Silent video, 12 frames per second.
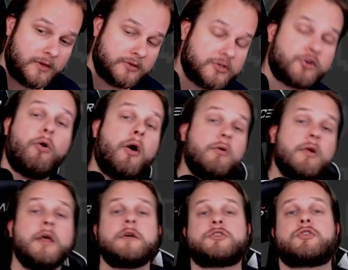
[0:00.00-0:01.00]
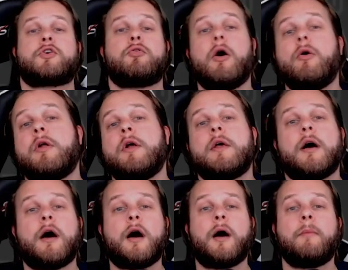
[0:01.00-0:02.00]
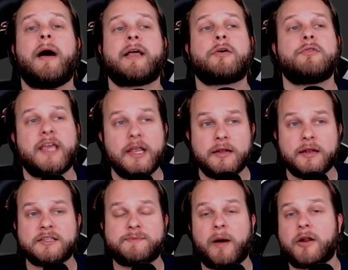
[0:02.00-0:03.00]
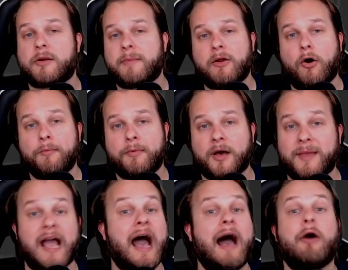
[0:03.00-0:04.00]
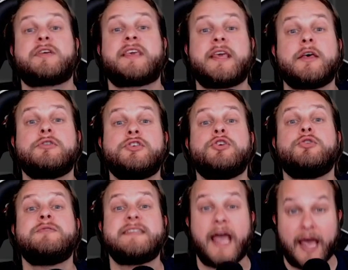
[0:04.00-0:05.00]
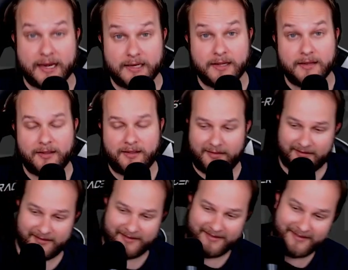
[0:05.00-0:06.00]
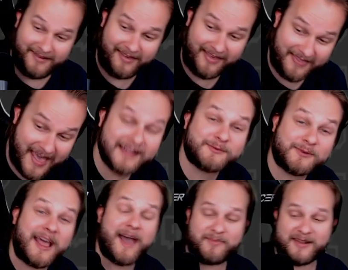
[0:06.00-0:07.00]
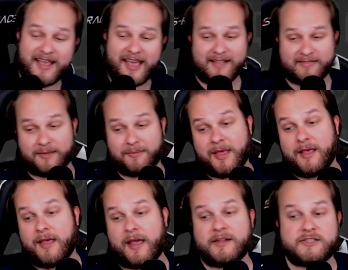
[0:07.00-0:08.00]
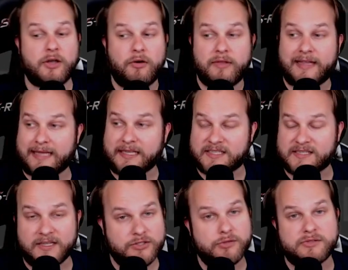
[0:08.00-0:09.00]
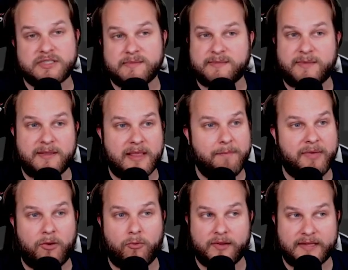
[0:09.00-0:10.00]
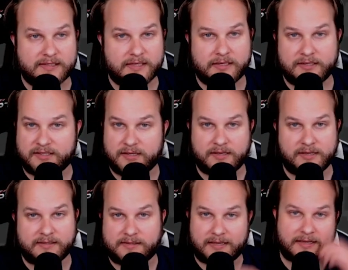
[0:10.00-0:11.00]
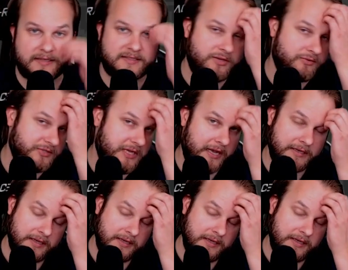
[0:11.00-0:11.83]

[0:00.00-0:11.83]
To quote Michael Keaton in Spider-Man Homecoming, I'll kill you dead. And that's what happened to Anthem. And so, like, Destiny 2 seems to be that big one that's that continues on.